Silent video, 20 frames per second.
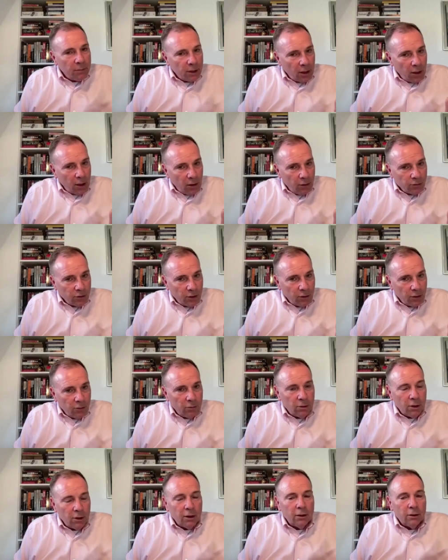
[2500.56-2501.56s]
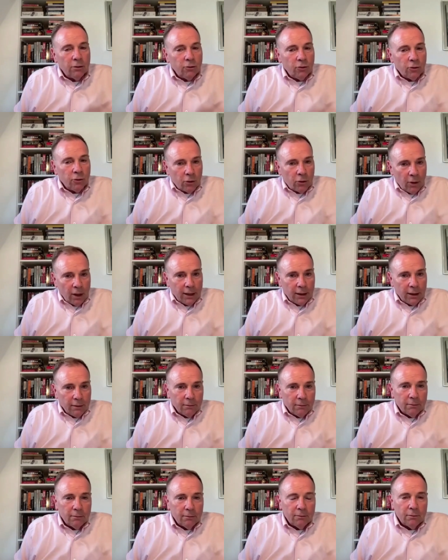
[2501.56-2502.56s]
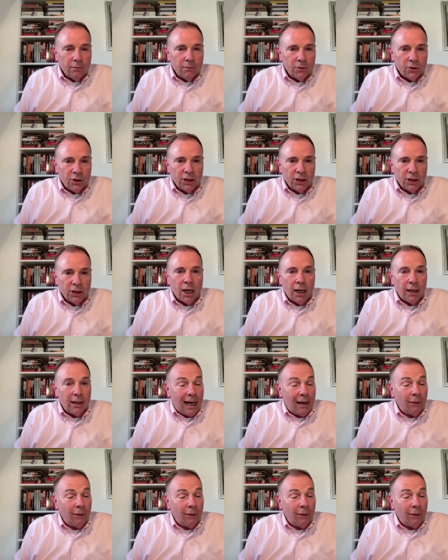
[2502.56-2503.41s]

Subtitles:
But also, Ukraine did not.